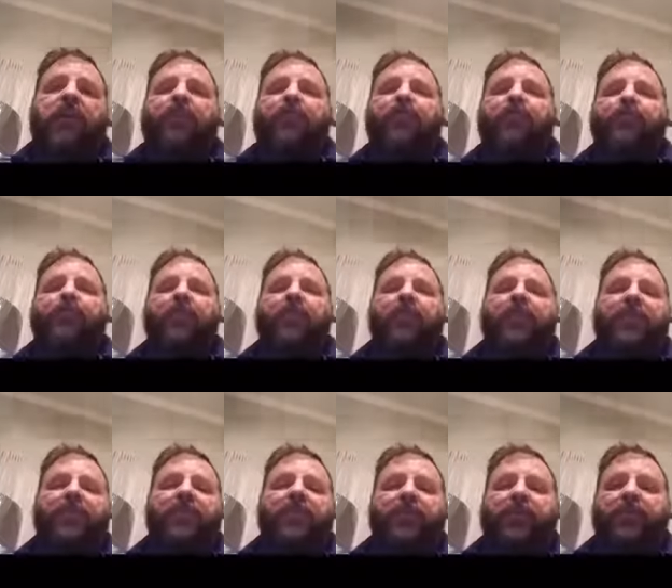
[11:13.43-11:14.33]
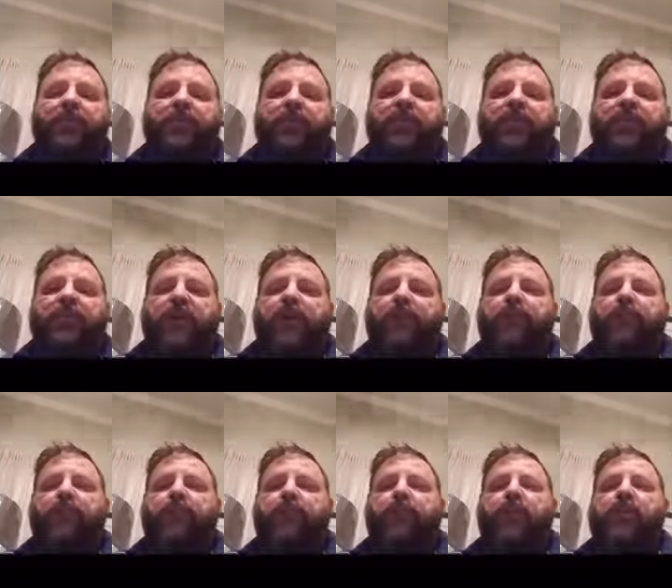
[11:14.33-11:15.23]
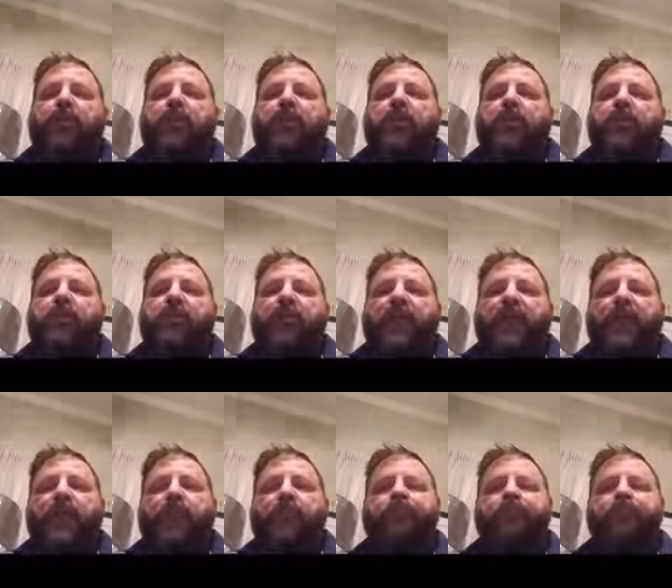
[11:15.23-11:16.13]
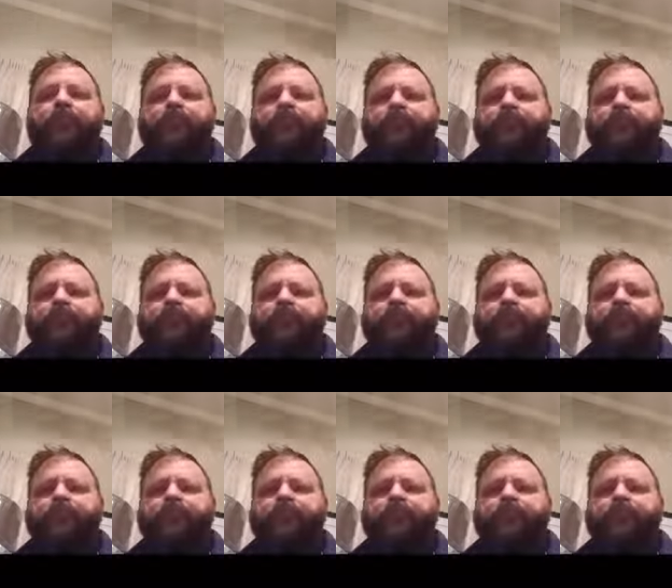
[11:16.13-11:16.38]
you want them at your website. Now,